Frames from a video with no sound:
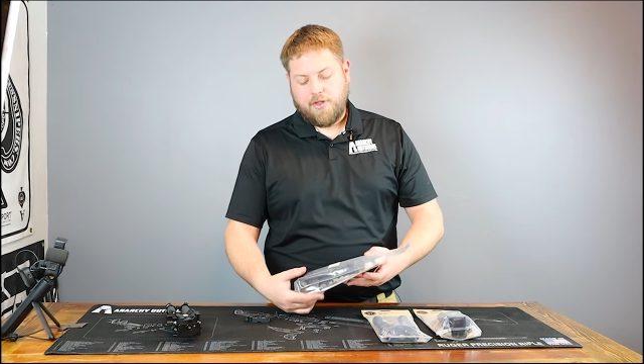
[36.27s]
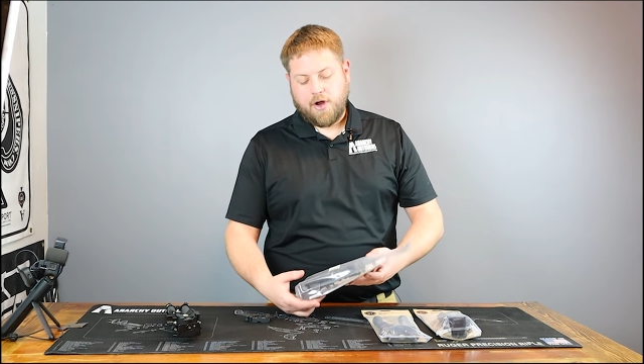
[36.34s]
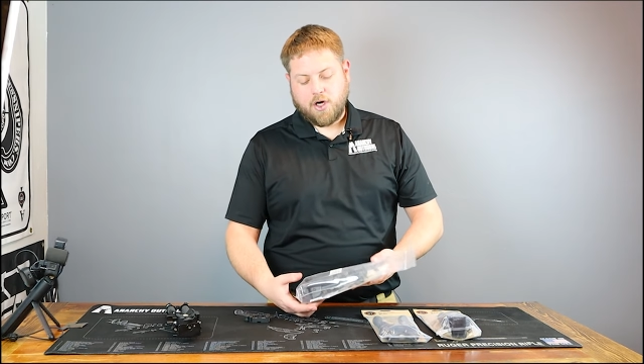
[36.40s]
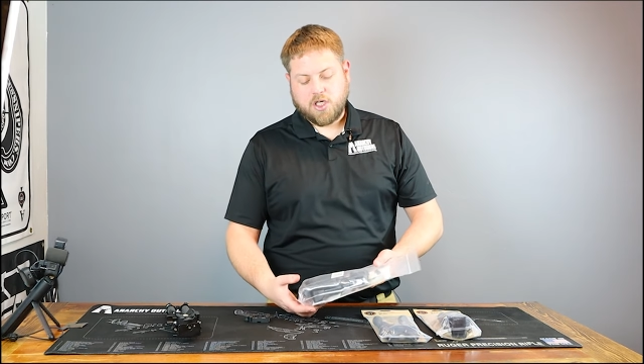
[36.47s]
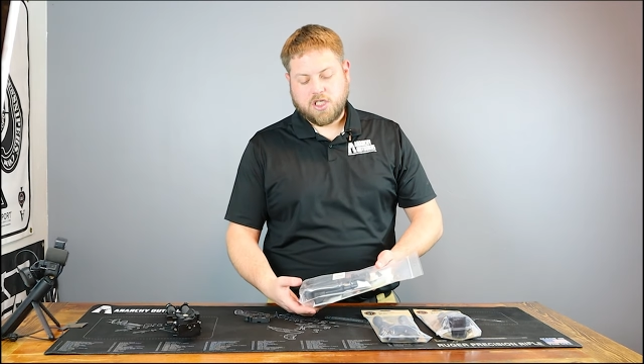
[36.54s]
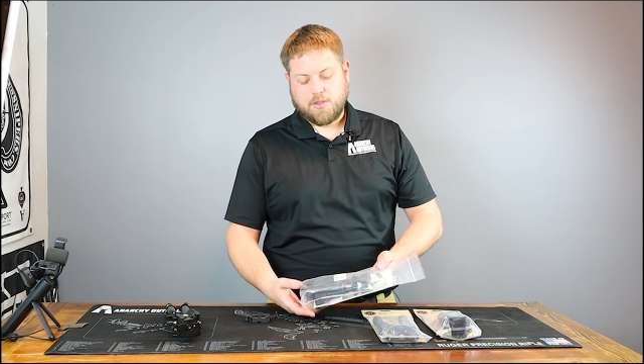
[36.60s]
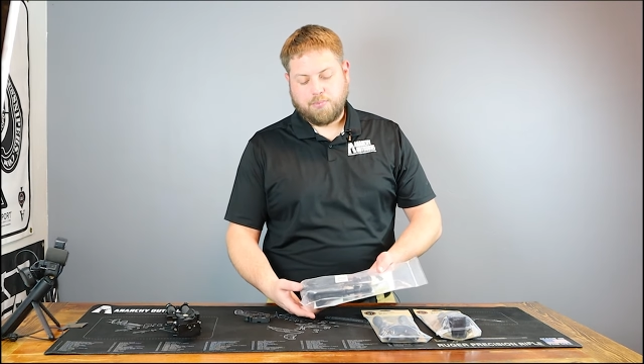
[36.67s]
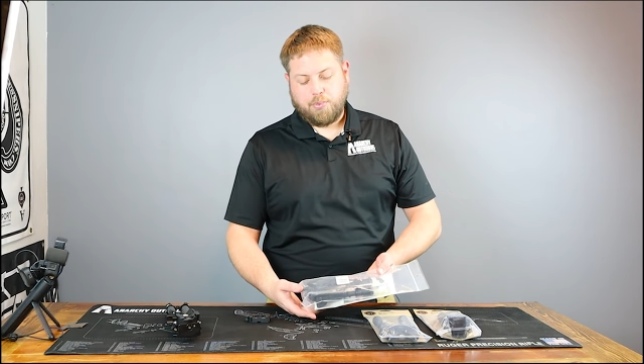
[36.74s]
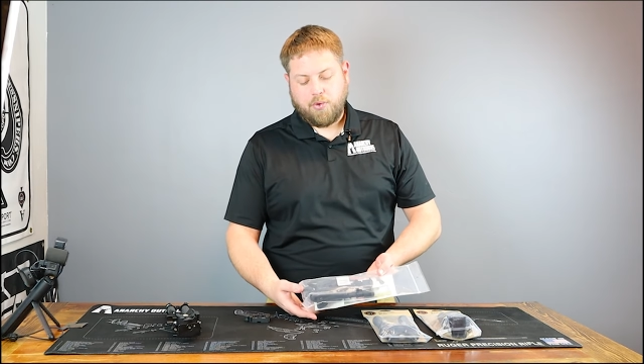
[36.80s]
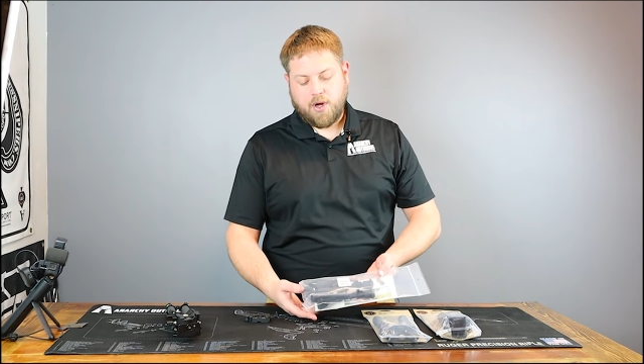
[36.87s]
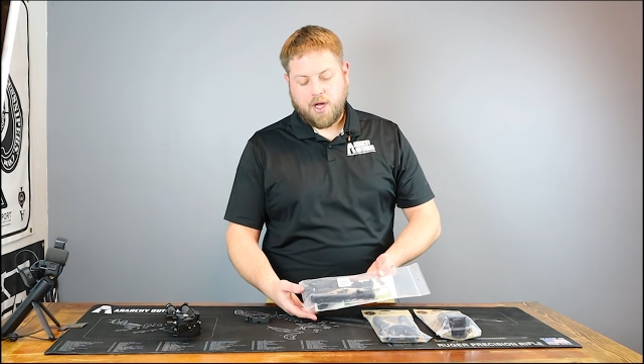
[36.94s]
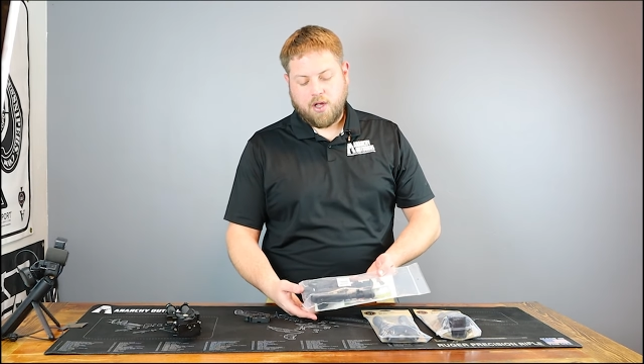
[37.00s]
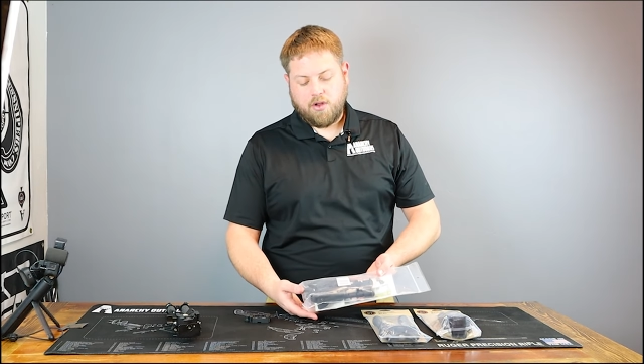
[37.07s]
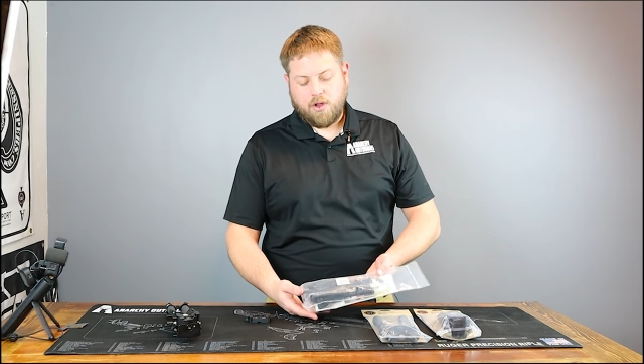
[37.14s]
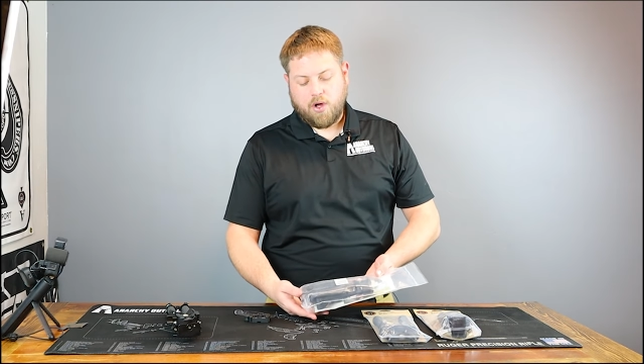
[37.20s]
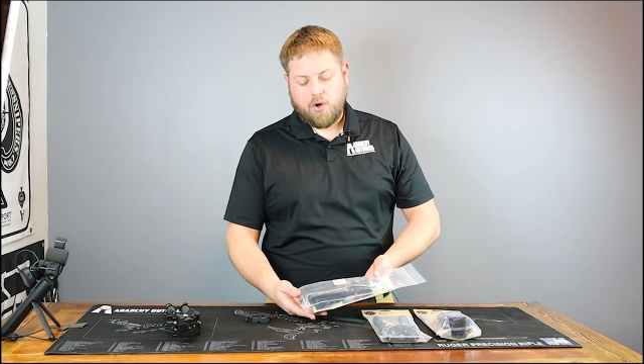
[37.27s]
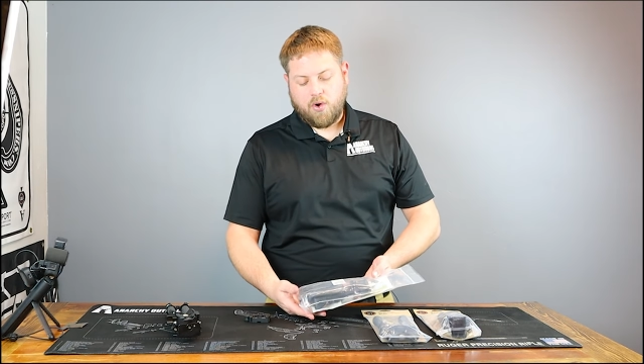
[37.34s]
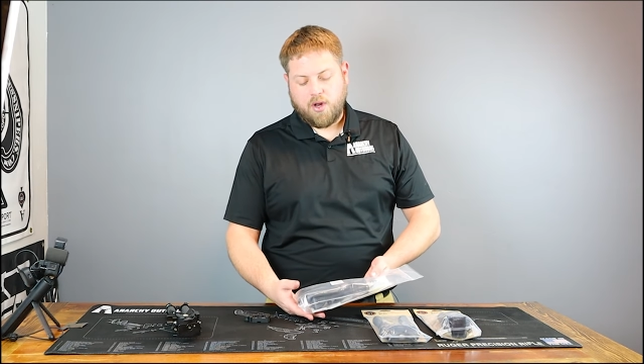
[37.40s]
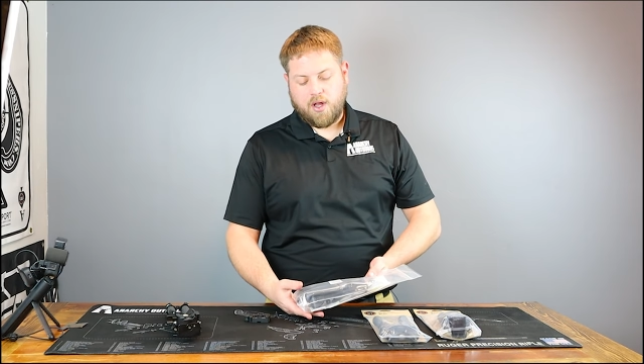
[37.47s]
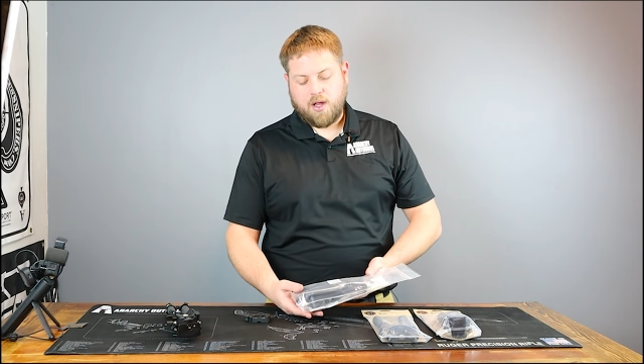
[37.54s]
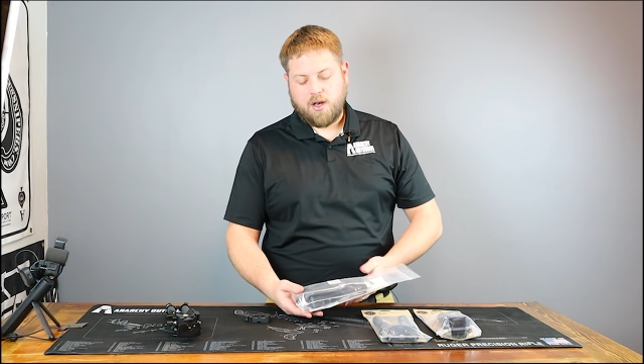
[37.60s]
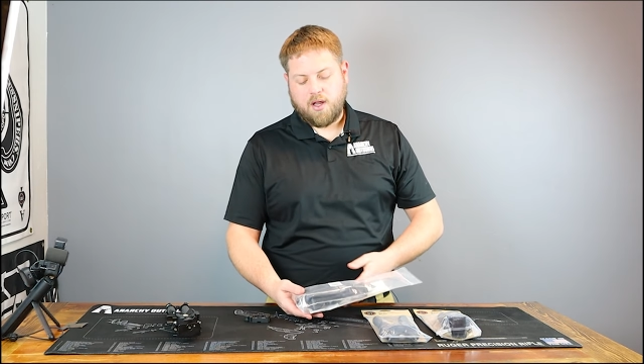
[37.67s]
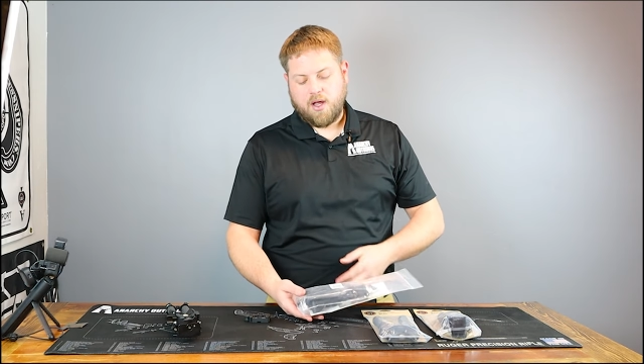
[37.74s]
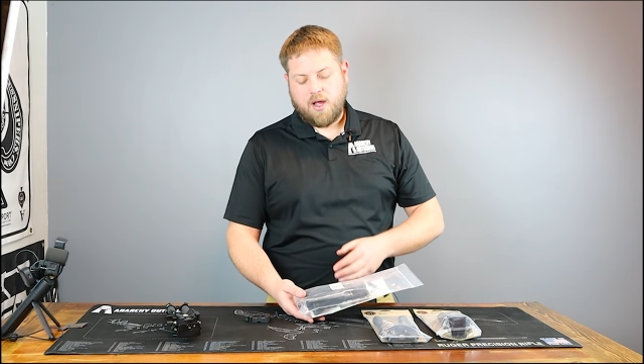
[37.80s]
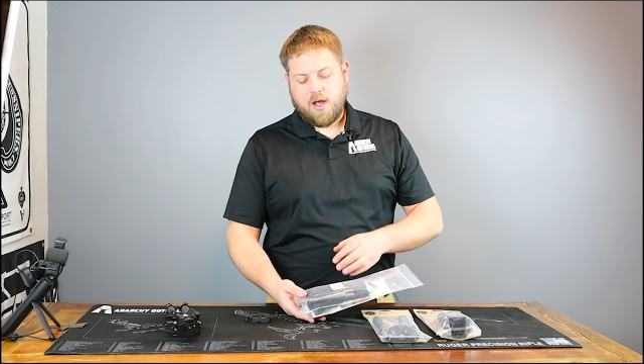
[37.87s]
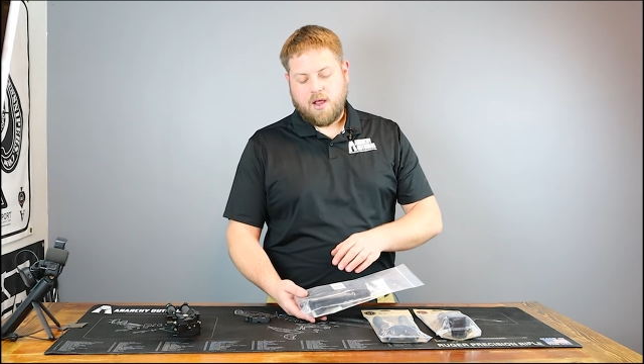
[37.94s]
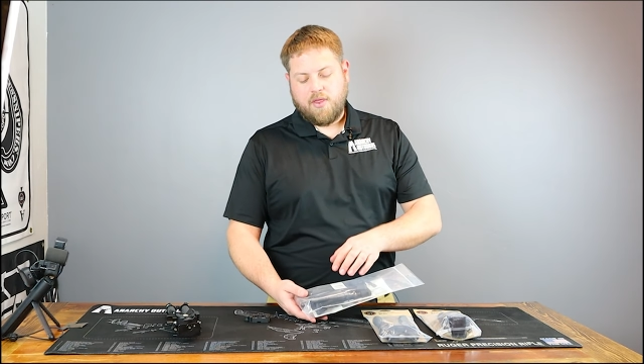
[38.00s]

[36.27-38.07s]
They're spring loaded.